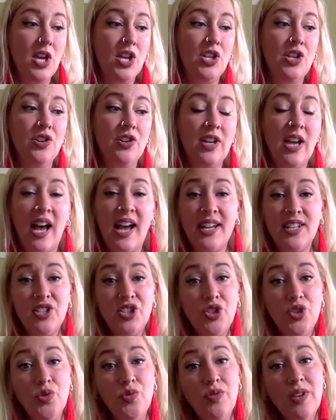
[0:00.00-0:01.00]
your guides
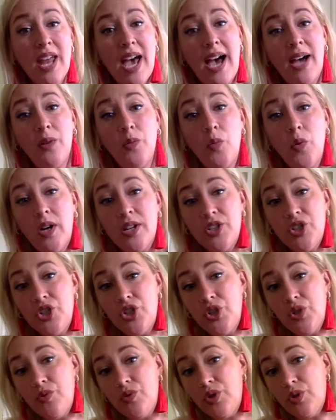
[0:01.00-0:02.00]
do not want
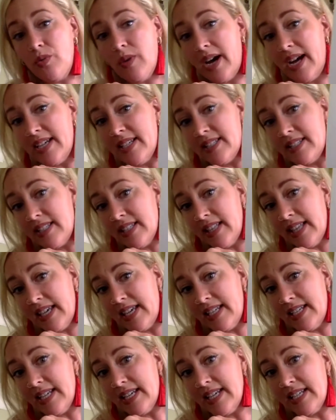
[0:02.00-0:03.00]
you to
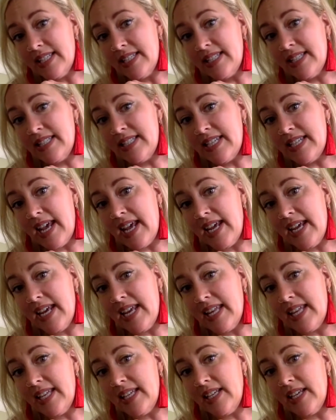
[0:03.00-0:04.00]
isolate. Stay
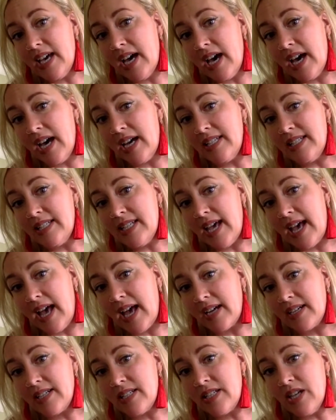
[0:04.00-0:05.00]
in
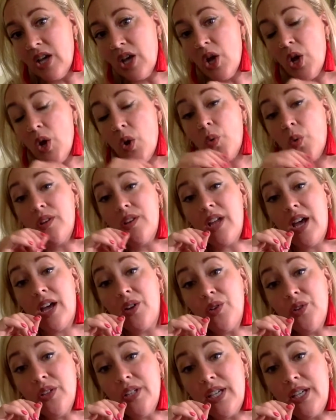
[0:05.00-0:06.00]
contact with not
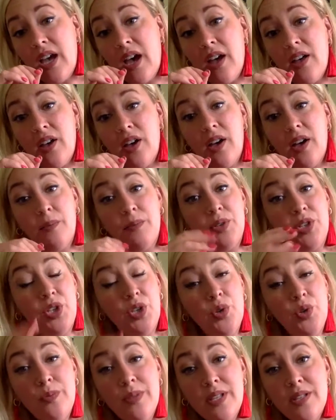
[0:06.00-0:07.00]
only
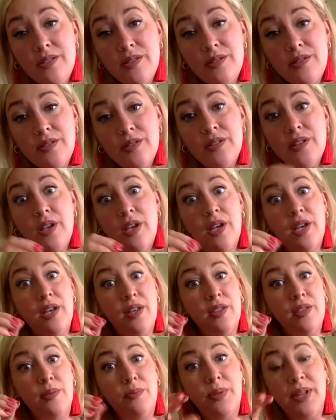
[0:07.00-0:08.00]
humans,
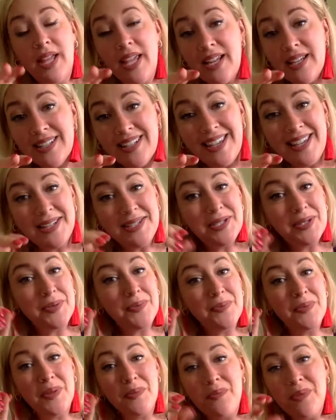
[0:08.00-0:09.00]
the plant
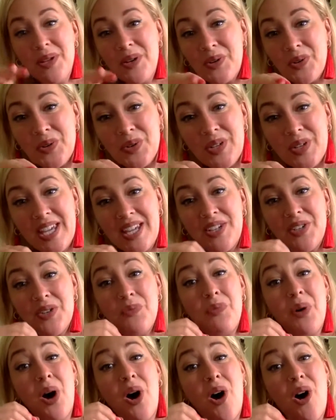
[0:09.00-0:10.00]
kingdom, the mineral kingdom,
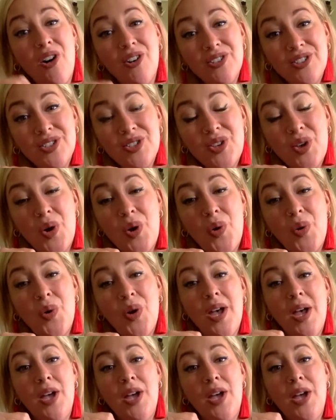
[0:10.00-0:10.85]
but also,